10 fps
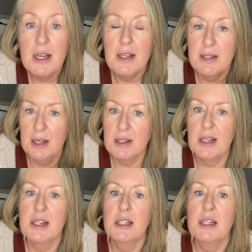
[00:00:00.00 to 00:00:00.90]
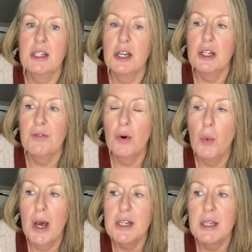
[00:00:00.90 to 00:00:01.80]
say, setting a date for a
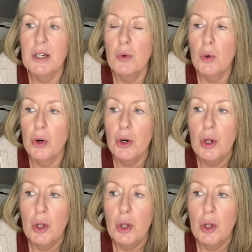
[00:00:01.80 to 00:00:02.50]
wedding or